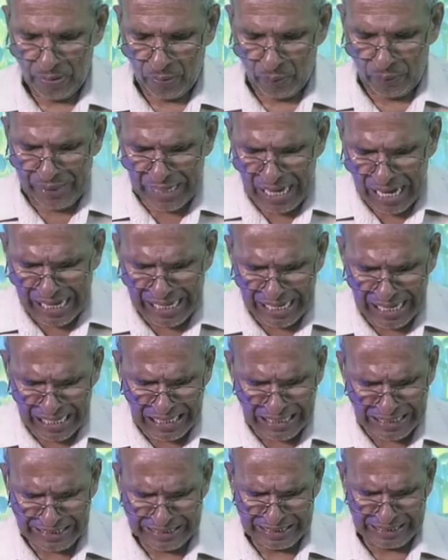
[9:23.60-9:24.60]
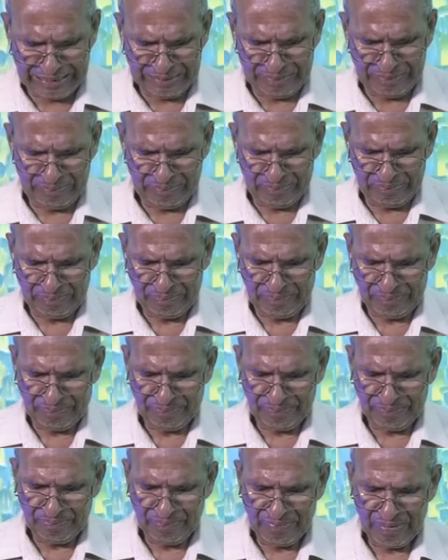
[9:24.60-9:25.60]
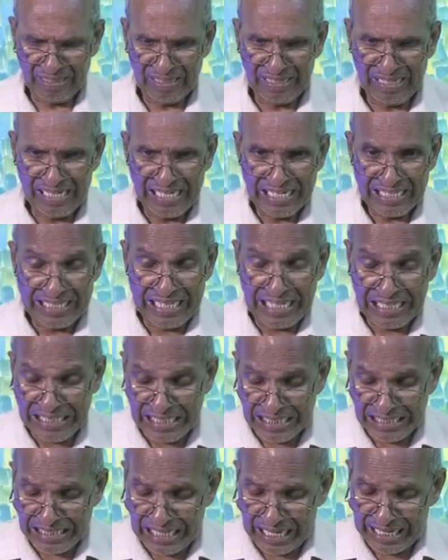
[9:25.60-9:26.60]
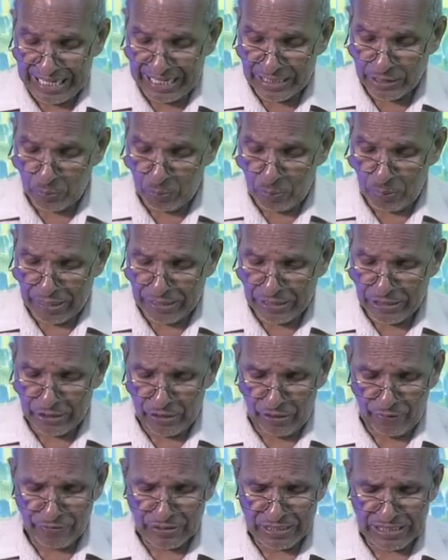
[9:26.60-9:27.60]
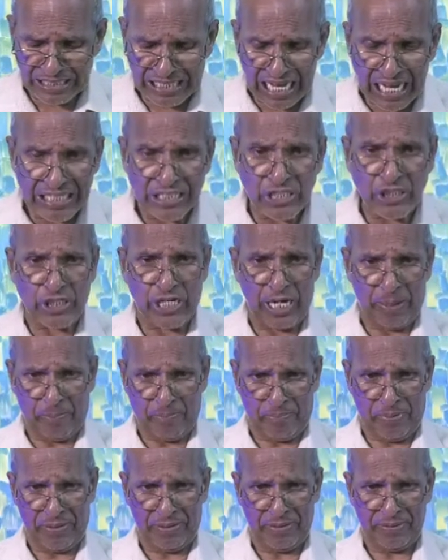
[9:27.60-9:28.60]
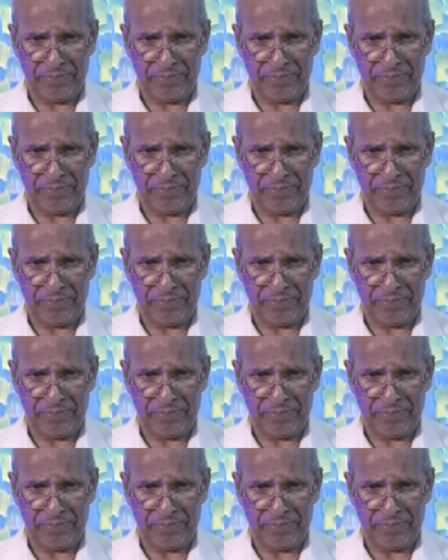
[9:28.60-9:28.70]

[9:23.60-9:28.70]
We are held. This is an expression of sonship.